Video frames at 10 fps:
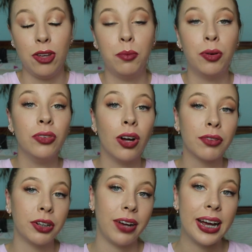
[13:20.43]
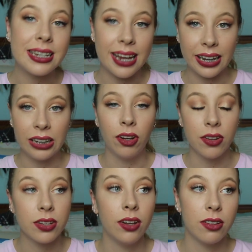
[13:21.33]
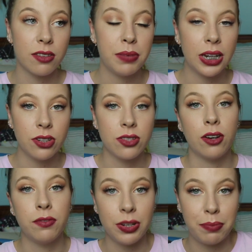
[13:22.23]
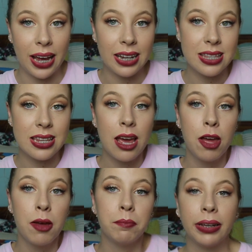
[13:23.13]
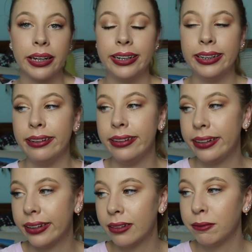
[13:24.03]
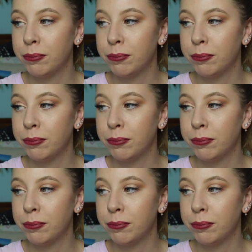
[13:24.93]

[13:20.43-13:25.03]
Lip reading: you will not regret taking lots and lots of pictures of your pets because